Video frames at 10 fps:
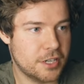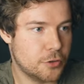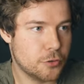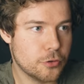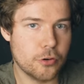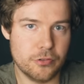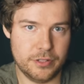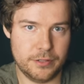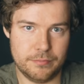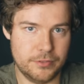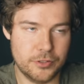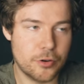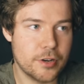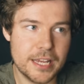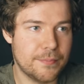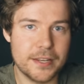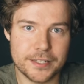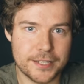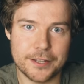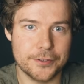you know that you don't need me to
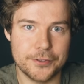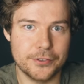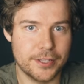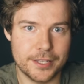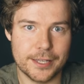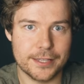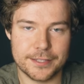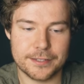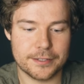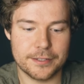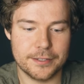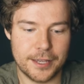tell you that it's